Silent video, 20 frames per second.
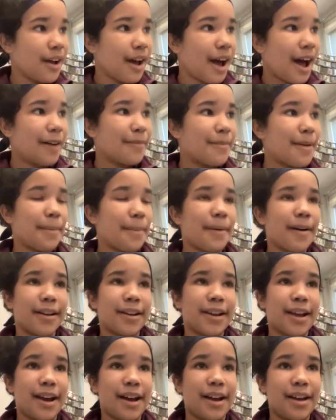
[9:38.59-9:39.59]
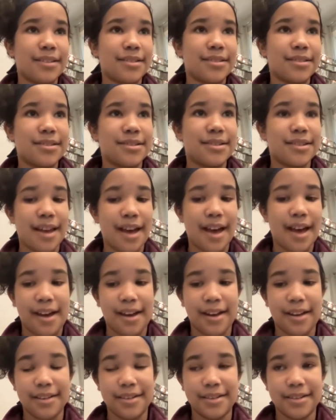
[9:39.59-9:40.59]
have my podcast
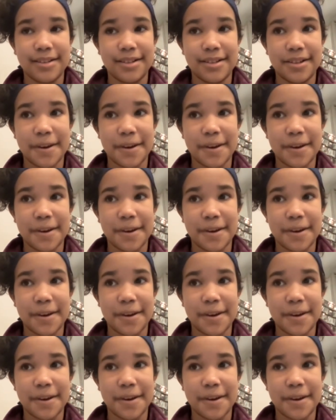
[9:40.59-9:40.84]
and